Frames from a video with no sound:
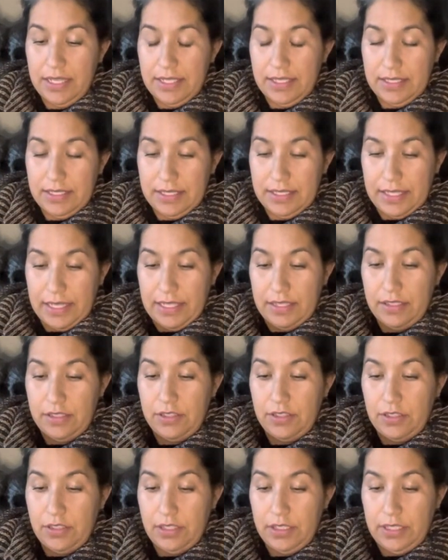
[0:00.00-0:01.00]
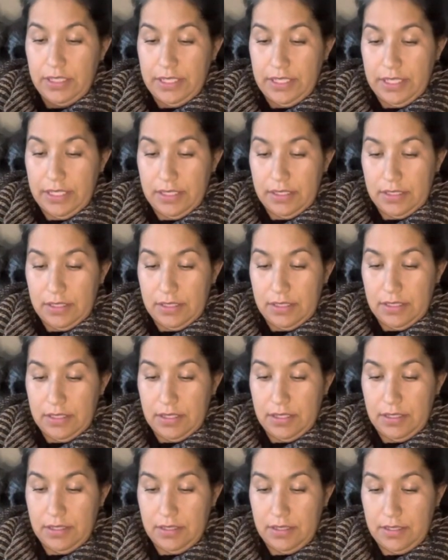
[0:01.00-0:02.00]
Skeindeer Knits.
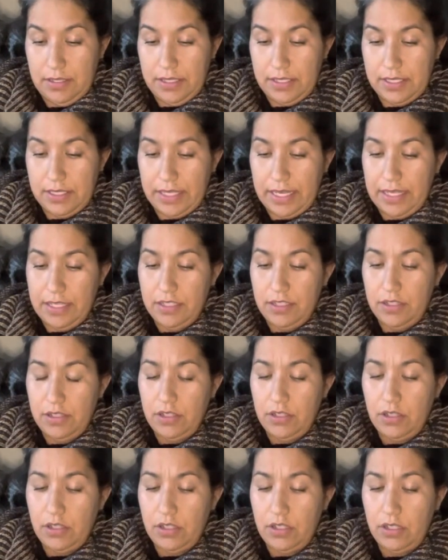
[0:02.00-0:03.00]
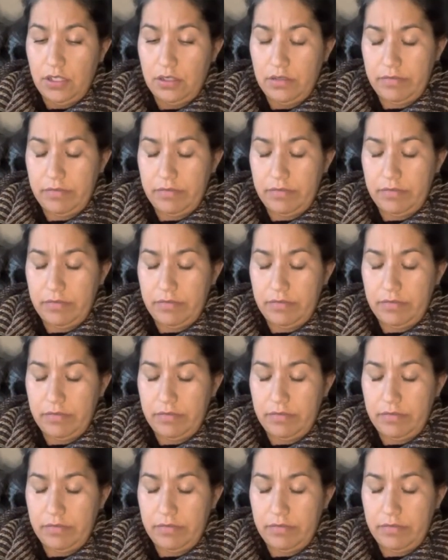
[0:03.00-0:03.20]
Skeindeer.